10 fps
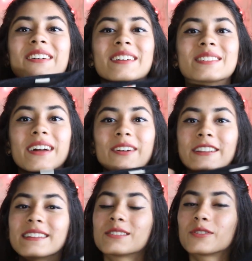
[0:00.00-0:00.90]
Okay, so I
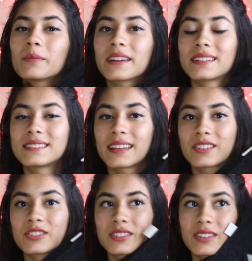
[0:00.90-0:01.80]
got this from kids
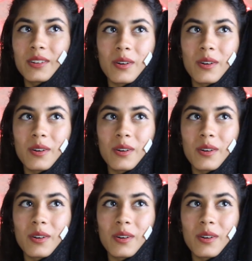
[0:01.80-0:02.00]
section